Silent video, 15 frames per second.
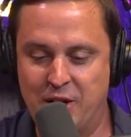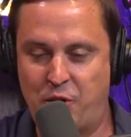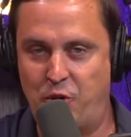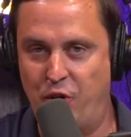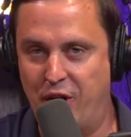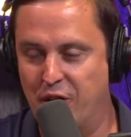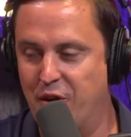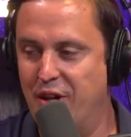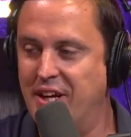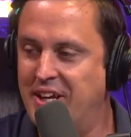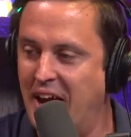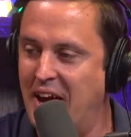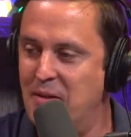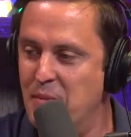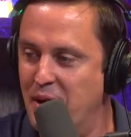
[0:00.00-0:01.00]
Clearly
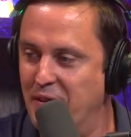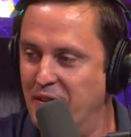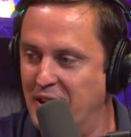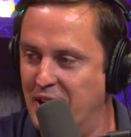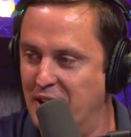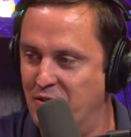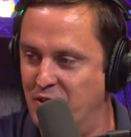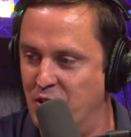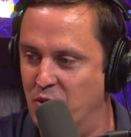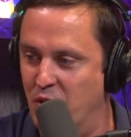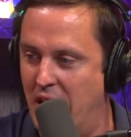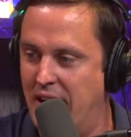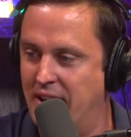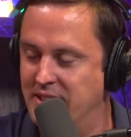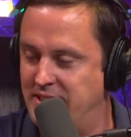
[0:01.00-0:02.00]
came into the interview
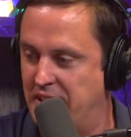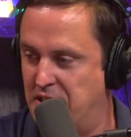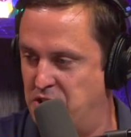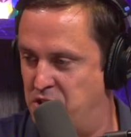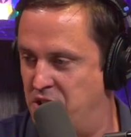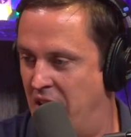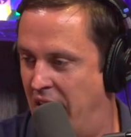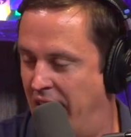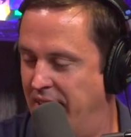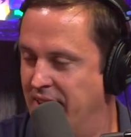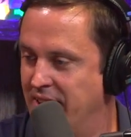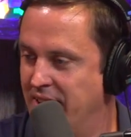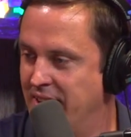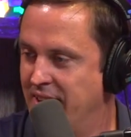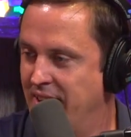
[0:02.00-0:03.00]
ready to take a shot
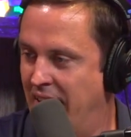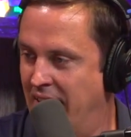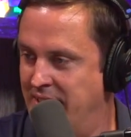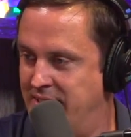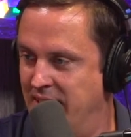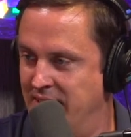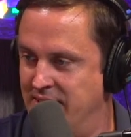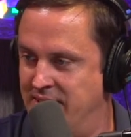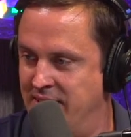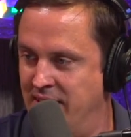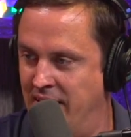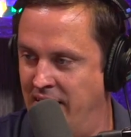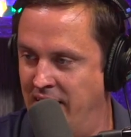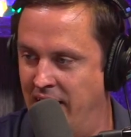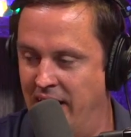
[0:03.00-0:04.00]
at
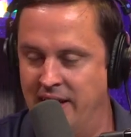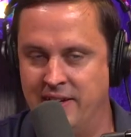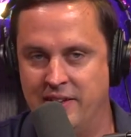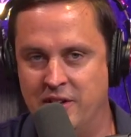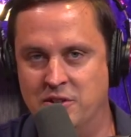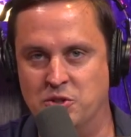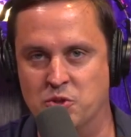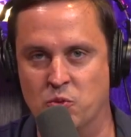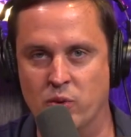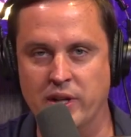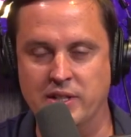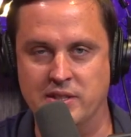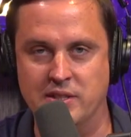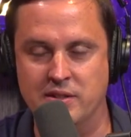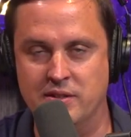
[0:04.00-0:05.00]
Tennessee, and there's a
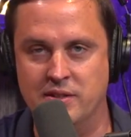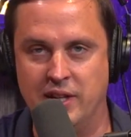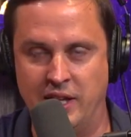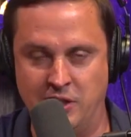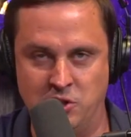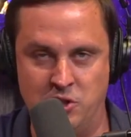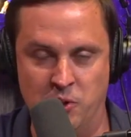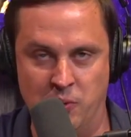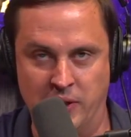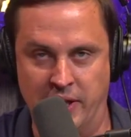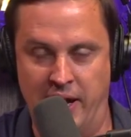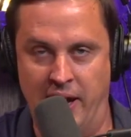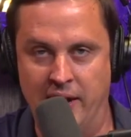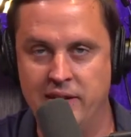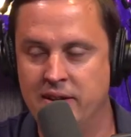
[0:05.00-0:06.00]
reason he's doing
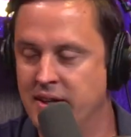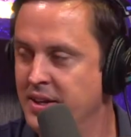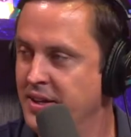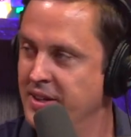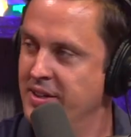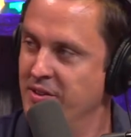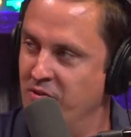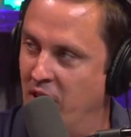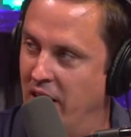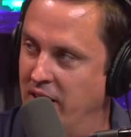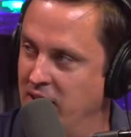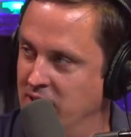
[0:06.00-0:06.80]
that, right?